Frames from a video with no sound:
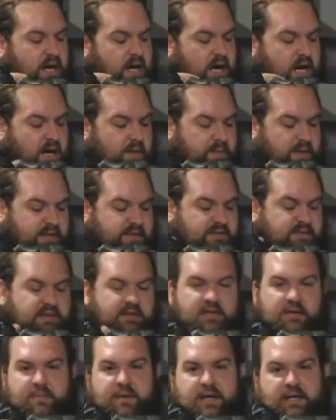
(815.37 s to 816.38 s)
I see
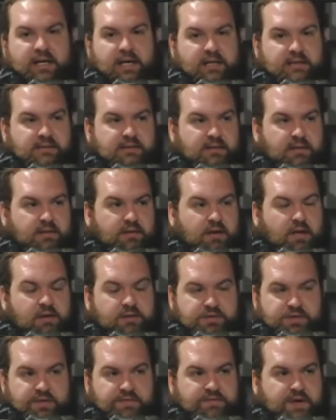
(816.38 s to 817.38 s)
them at Godzilla or
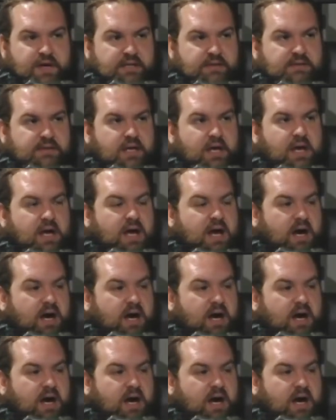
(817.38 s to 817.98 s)
G-Fest.